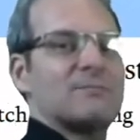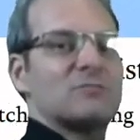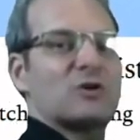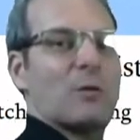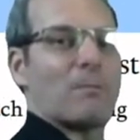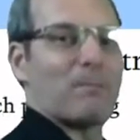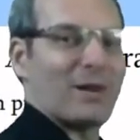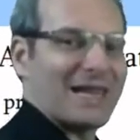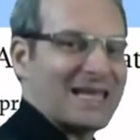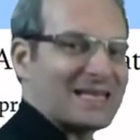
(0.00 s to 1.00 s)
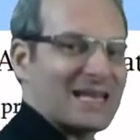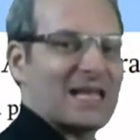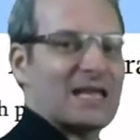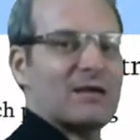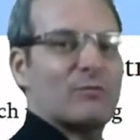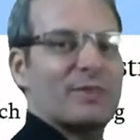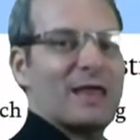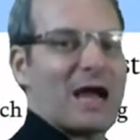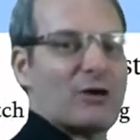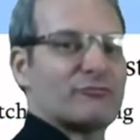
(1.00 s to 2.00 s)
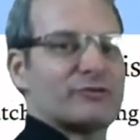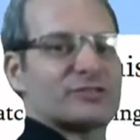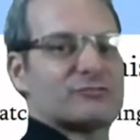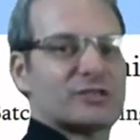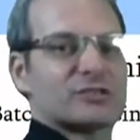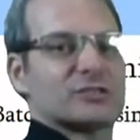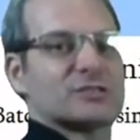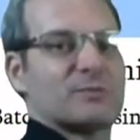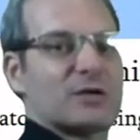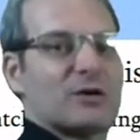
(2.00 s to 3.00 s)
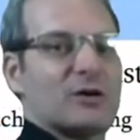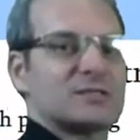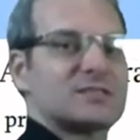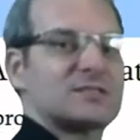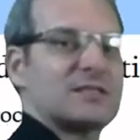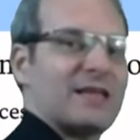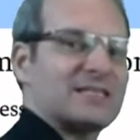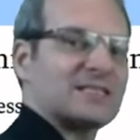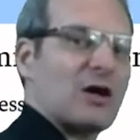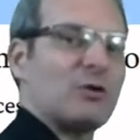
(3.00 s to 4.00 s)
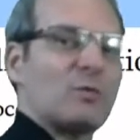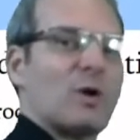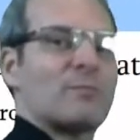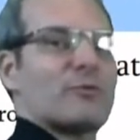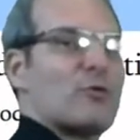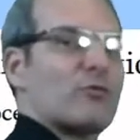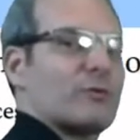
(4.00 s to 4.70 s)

completely without restrictions, because there is only one program.